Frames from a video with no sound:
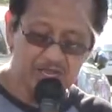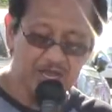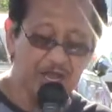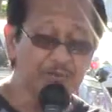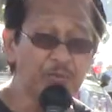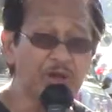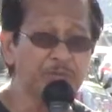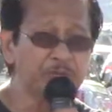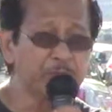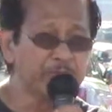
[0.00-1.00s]
have
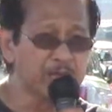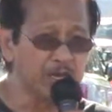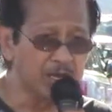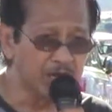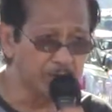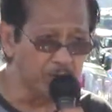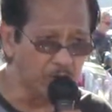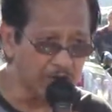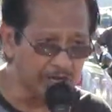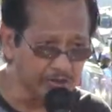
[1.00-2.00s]
uh,